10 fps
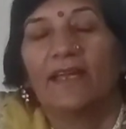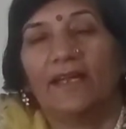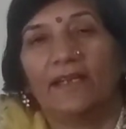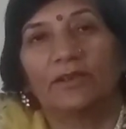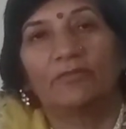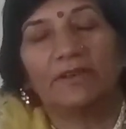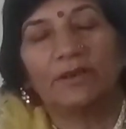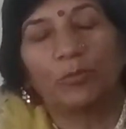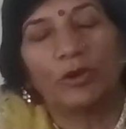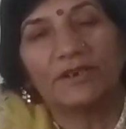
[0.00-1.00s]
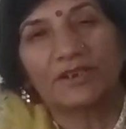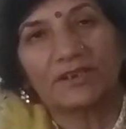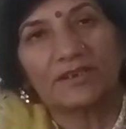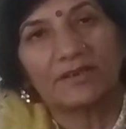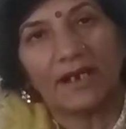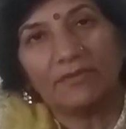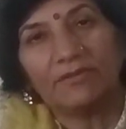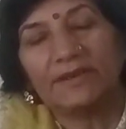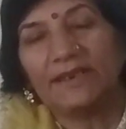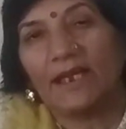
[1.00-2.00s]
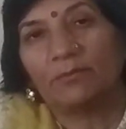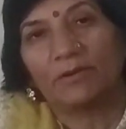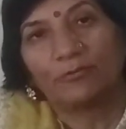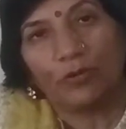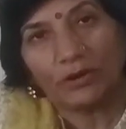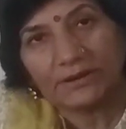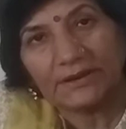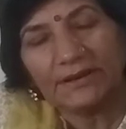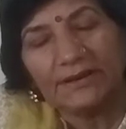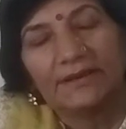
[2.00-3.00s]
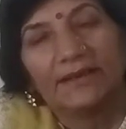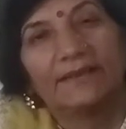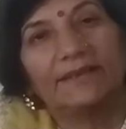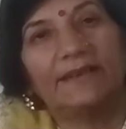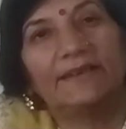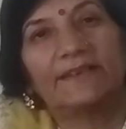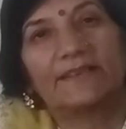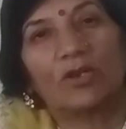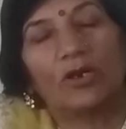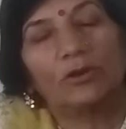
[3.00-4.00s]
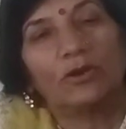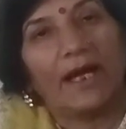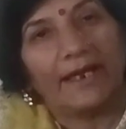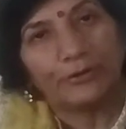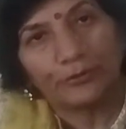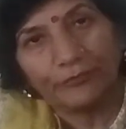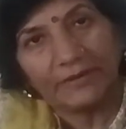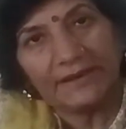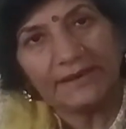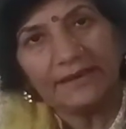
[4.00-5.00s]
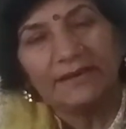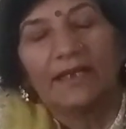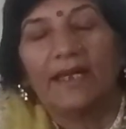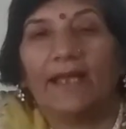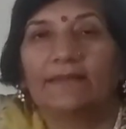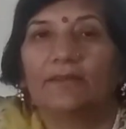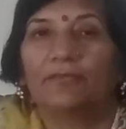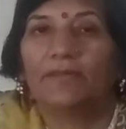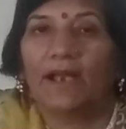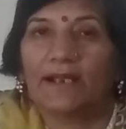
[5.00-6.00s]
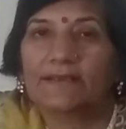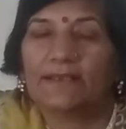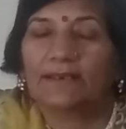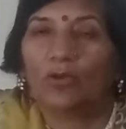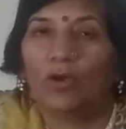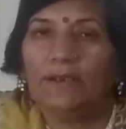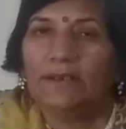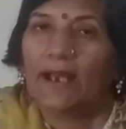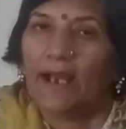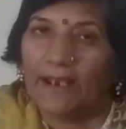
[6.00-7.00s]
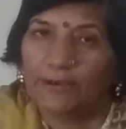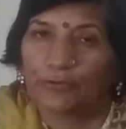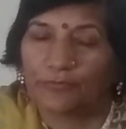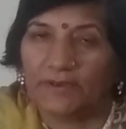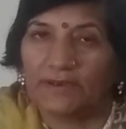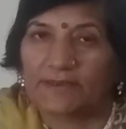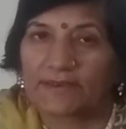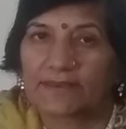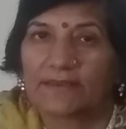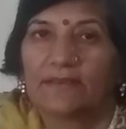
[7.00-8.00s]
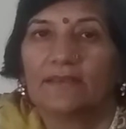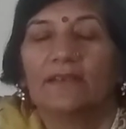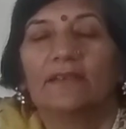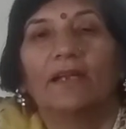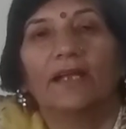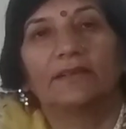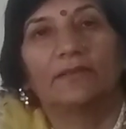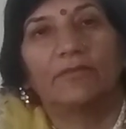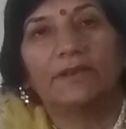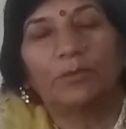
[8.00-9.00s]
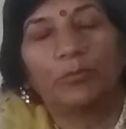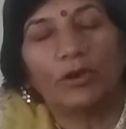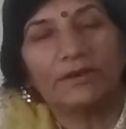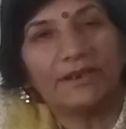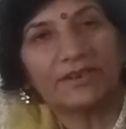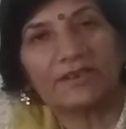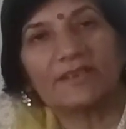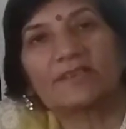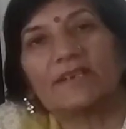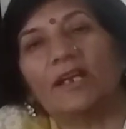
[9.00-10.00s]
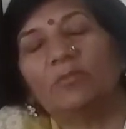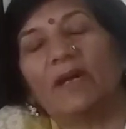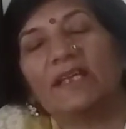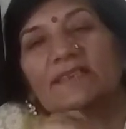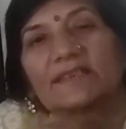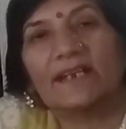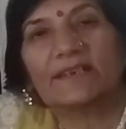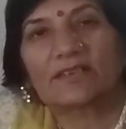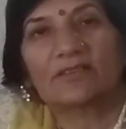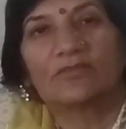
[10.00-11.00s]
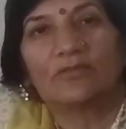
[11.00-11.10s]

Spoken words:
And when the pollination is done with the help of water, then it is called hydrophily and the flowers are called hydrophilous. And when the pollination is done by insects,